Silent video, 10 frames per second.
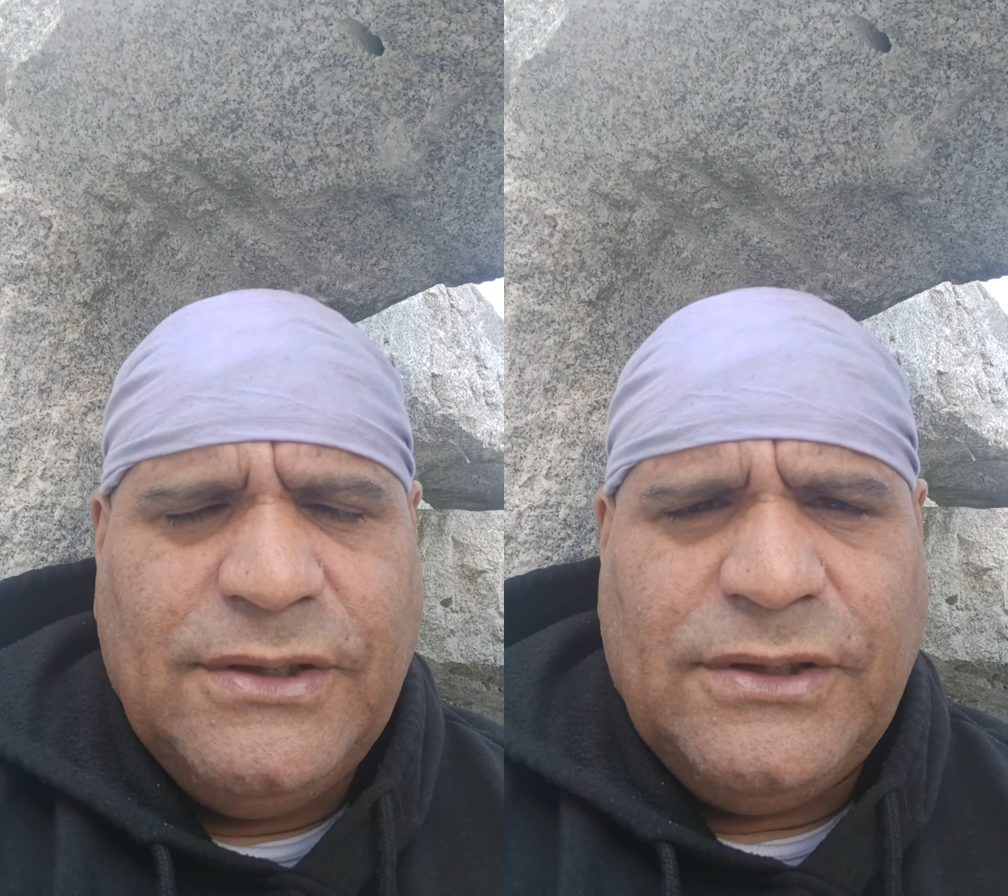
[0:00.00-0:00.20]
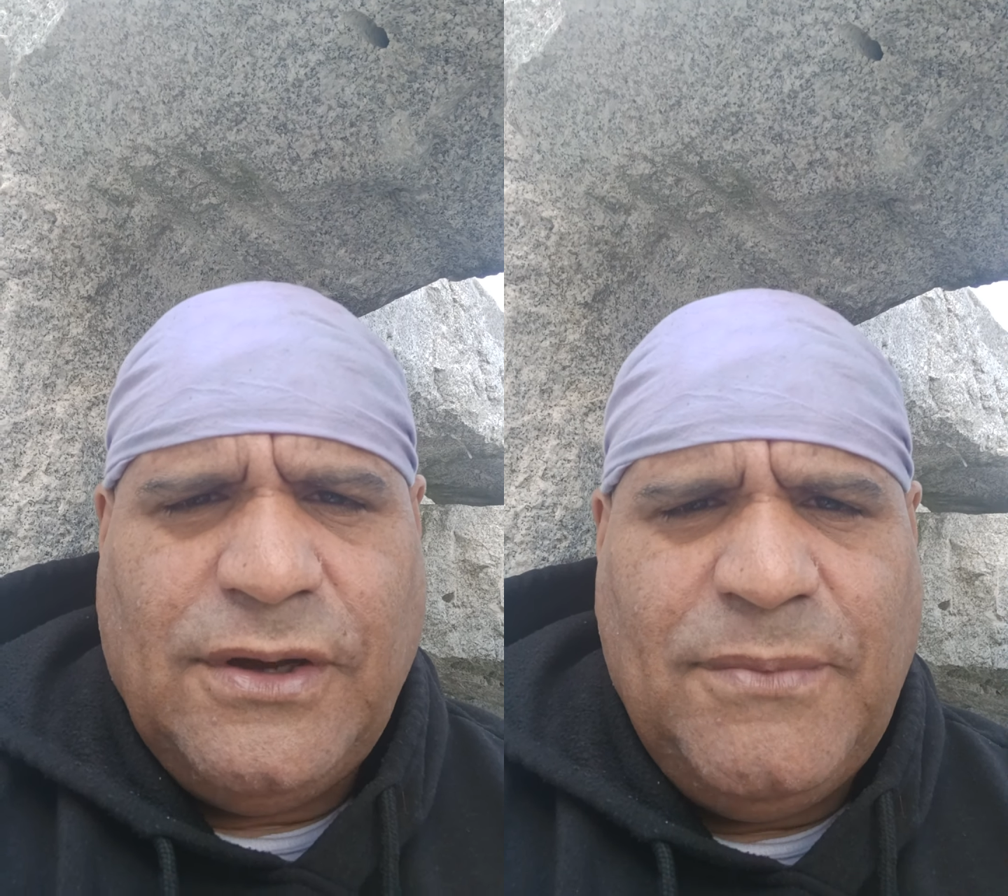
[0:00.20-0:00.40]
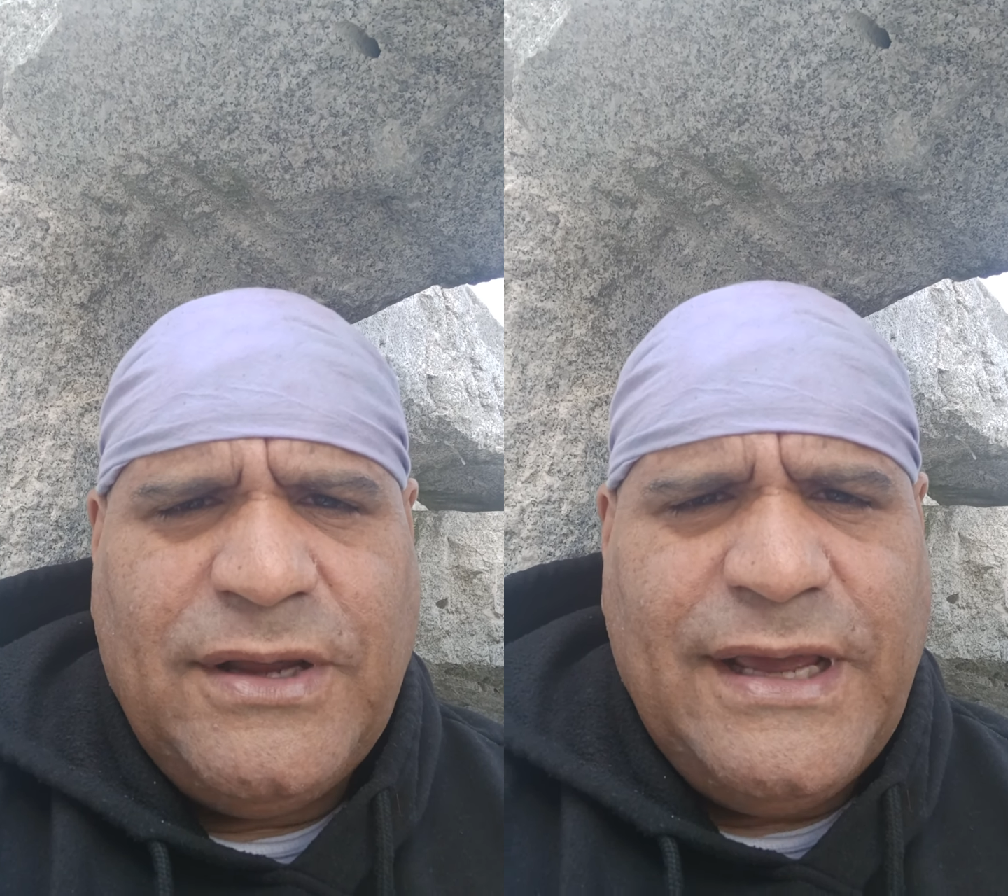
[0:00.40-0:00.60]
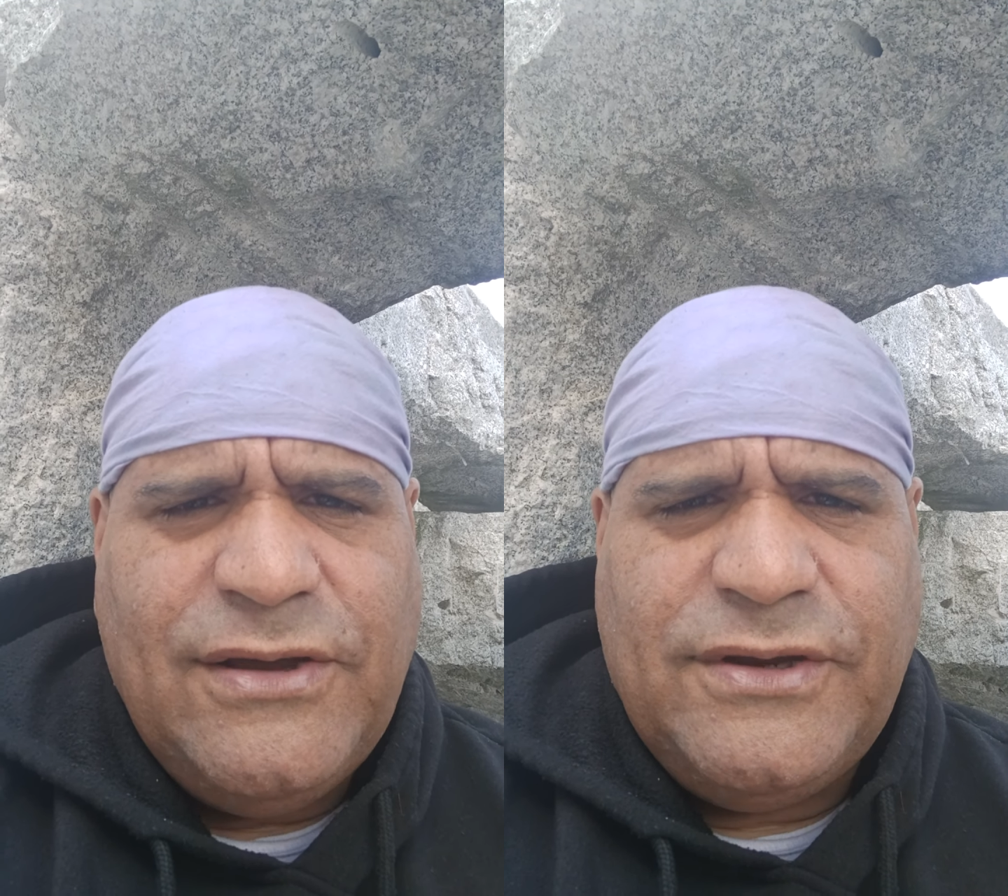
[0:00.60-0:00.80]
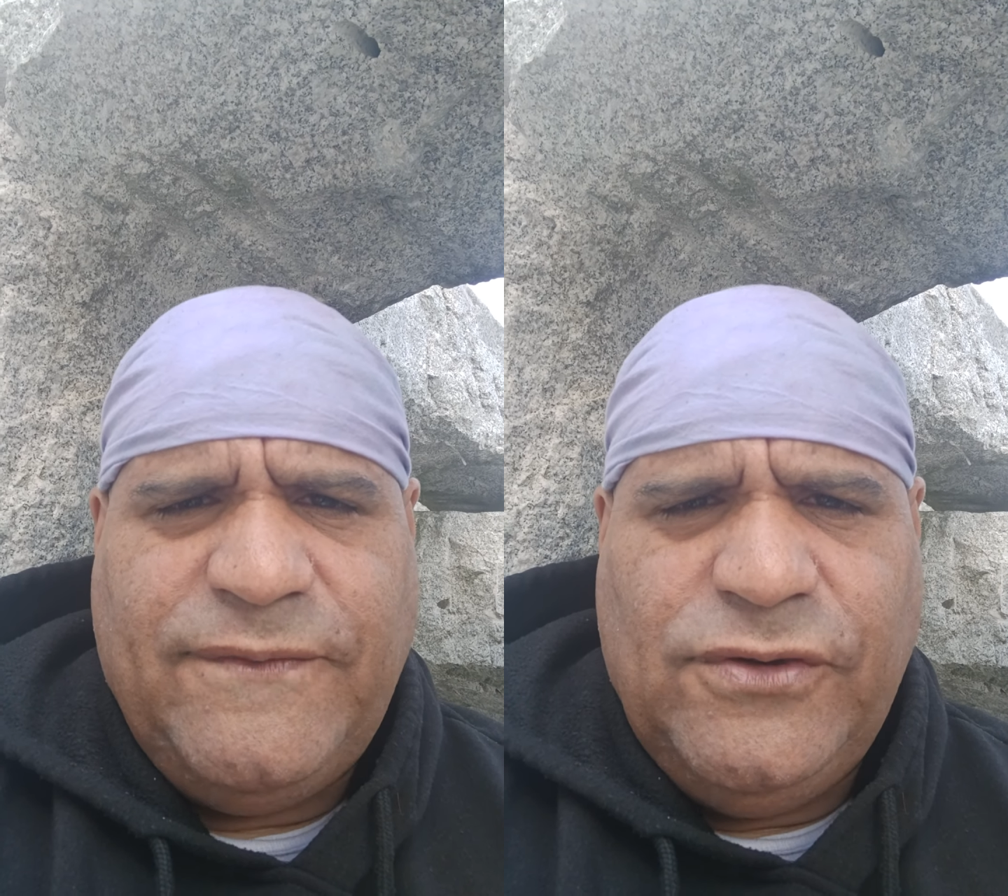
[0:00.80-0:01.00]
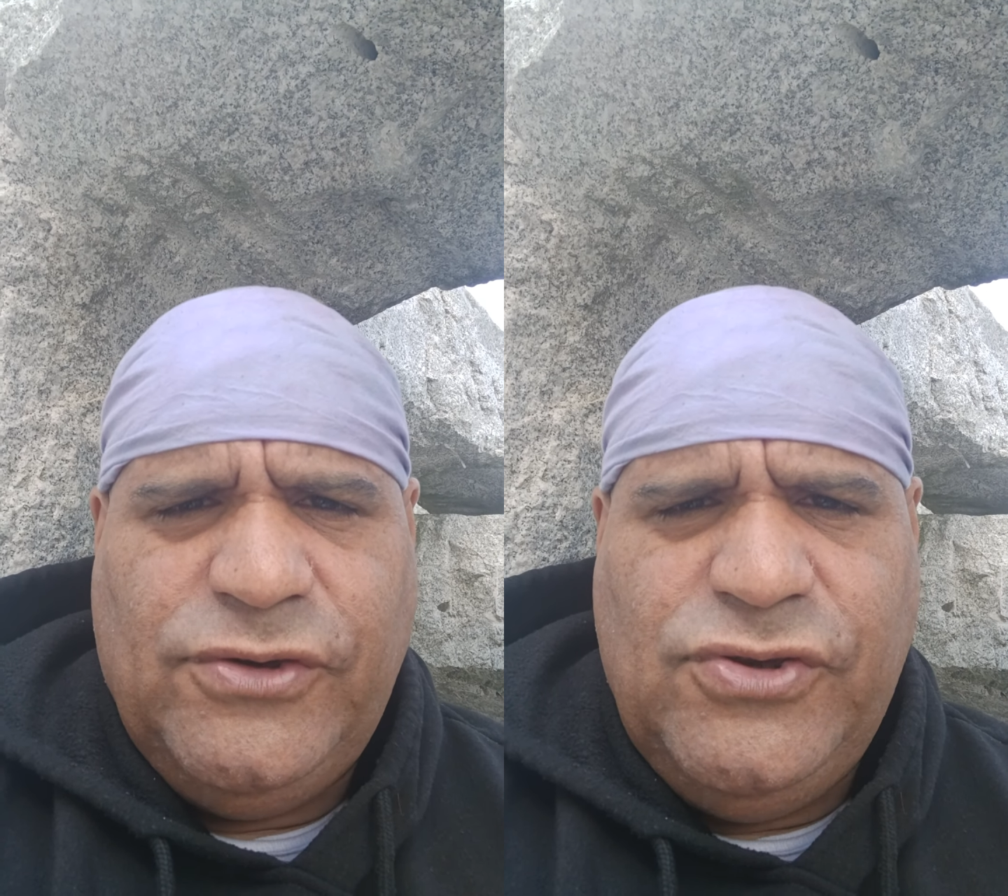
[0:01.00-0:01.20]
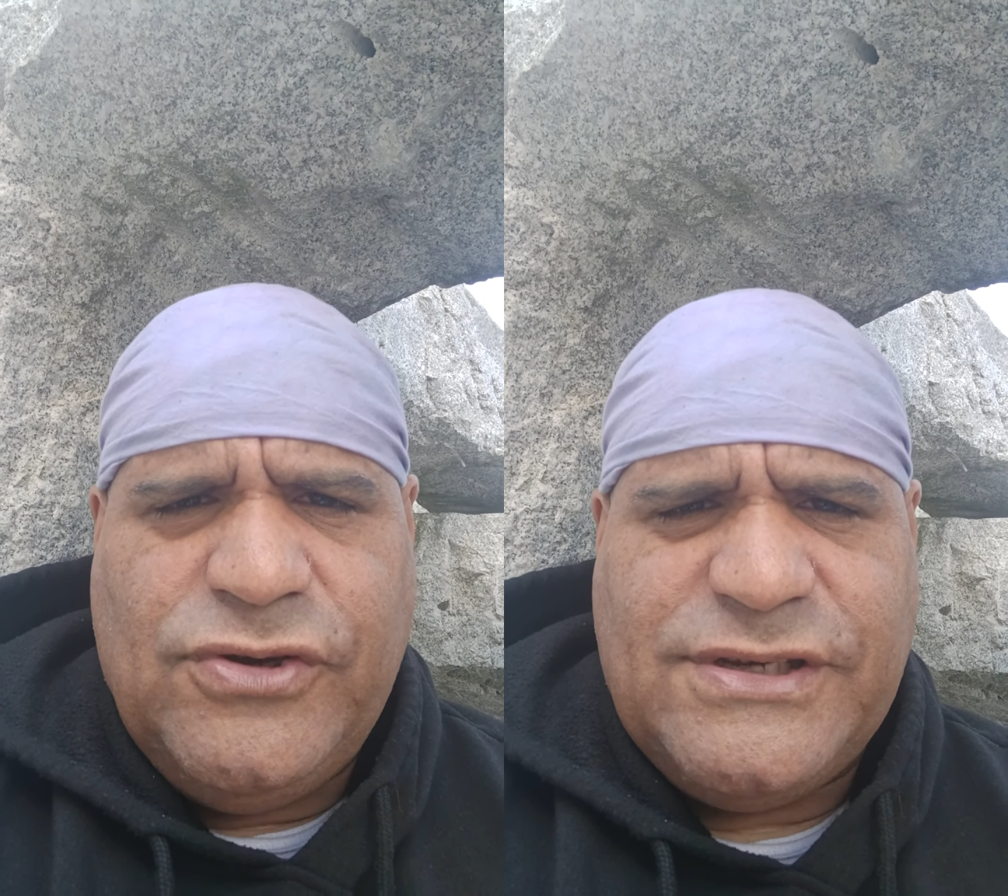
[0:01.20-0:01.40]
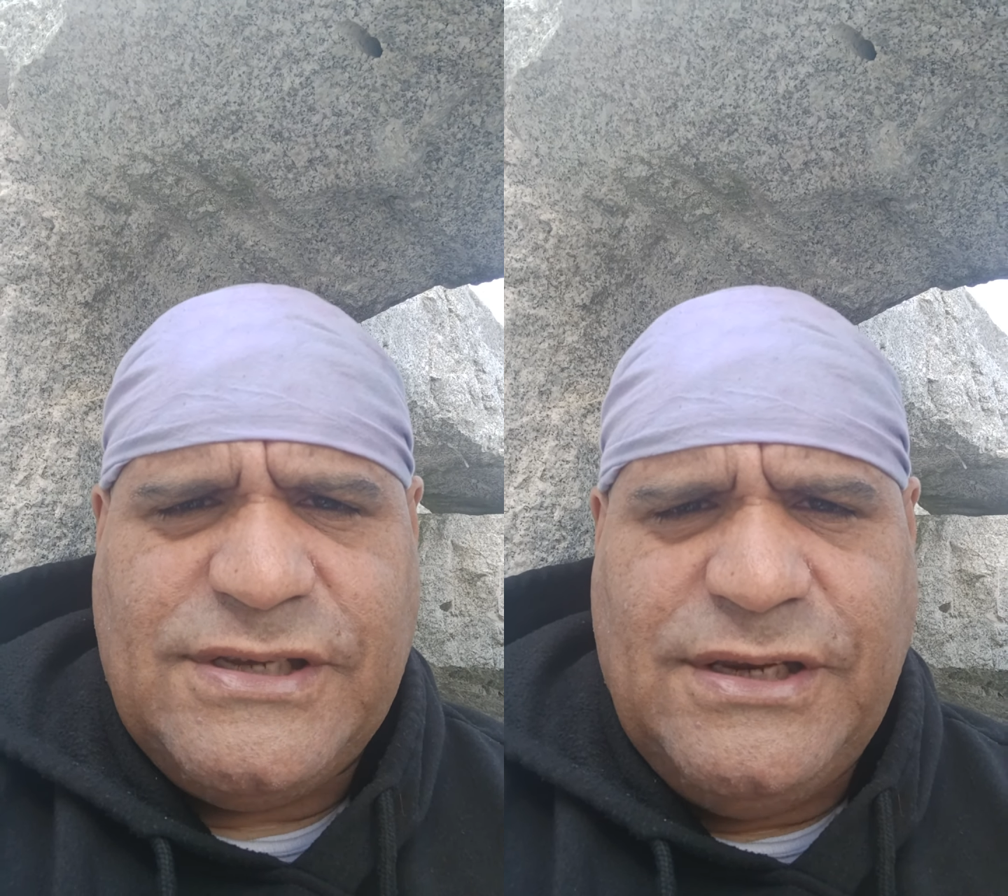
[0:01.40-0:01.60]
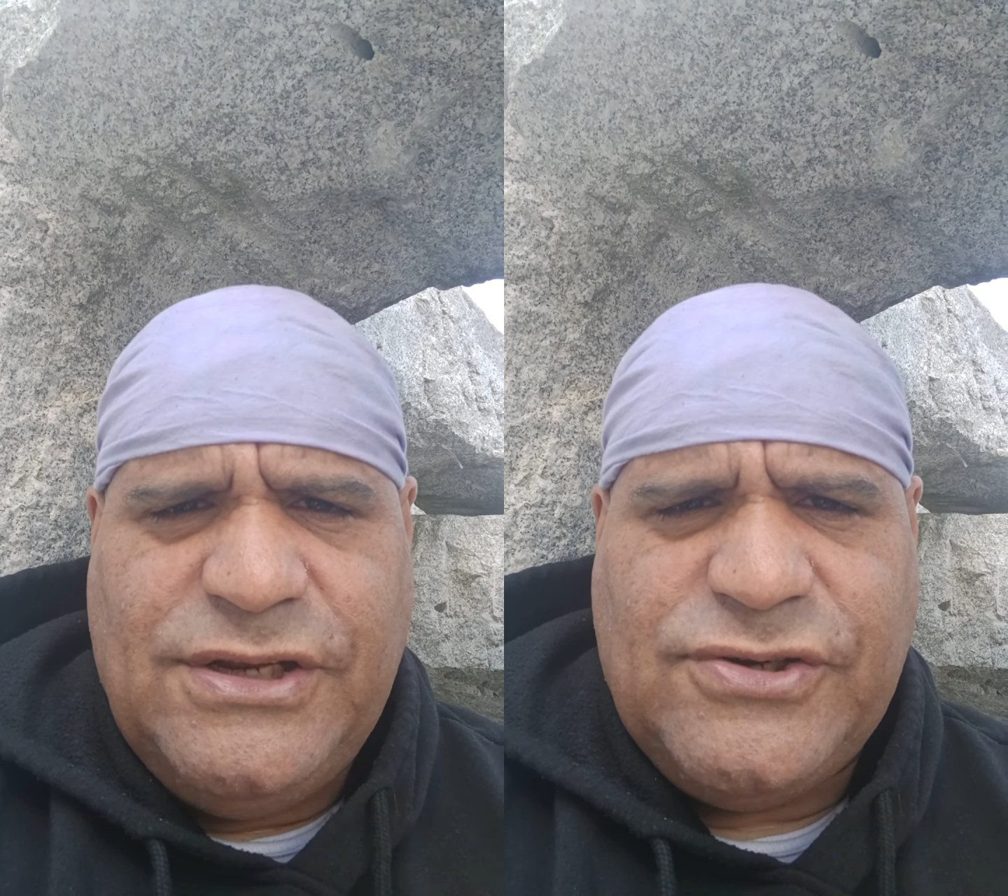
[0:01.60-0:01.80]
Come on out. If you're in New York City,